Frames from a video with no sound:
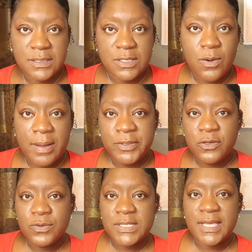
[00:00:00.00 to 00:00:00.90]
So I'm
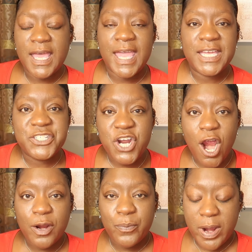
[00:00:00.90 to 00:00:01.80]
using a
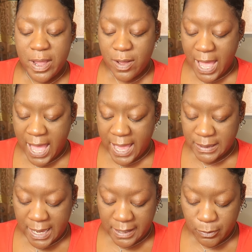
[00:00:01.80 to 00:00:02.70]
dark brown
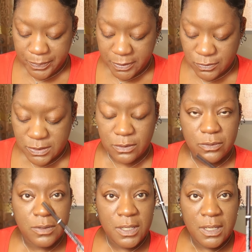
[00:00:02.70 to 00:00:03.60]
eyeliner
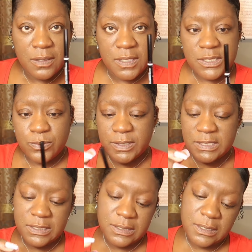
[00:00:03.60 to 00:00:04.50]
pencil. This one,
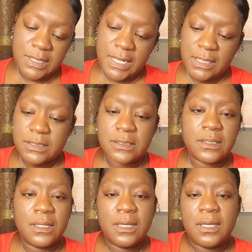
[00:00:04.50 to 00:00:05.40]
this is the NYX.
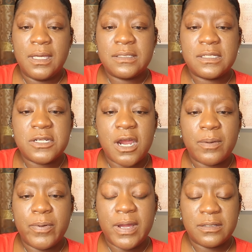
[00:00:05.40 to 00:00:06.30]
It's a
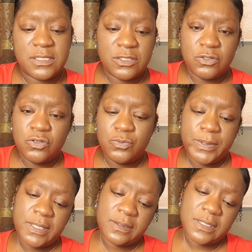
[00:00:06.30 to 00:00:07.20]
dark brown too,
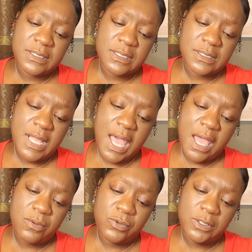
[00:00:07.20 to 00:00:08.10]
but this is
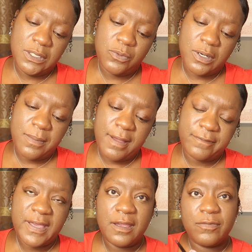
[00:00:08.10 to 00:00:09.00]
not really one of
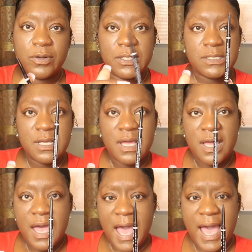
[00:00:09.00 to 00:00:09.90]
my favorites.
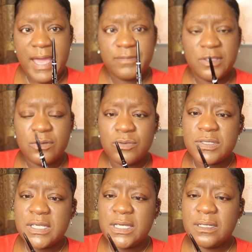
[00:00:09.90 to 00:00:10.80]
I've
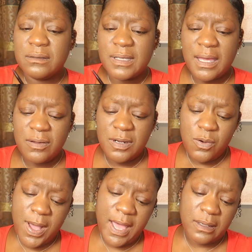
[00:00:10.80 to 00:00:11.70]
used it. I don't
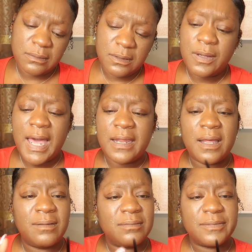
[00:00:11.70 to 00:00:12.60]
know why.
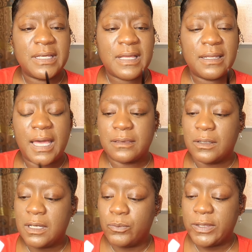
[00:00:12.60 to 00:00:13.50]
I don't think I like
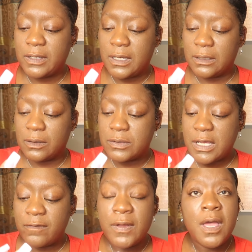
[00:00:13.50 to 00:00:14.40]
the way the color goes
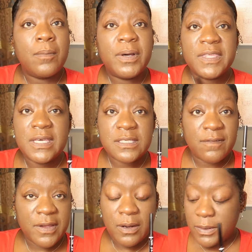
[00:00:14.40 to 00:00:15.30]
off. But these
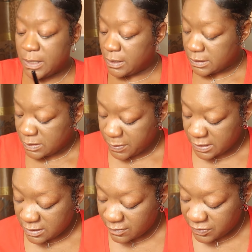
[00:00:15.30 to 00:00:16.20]
are very
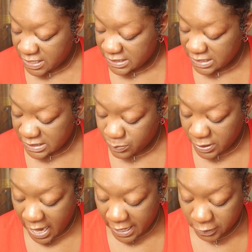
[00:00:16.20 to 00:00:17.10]
inexpensive. This is
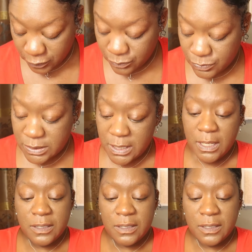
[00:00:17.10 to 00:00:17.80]
what I use.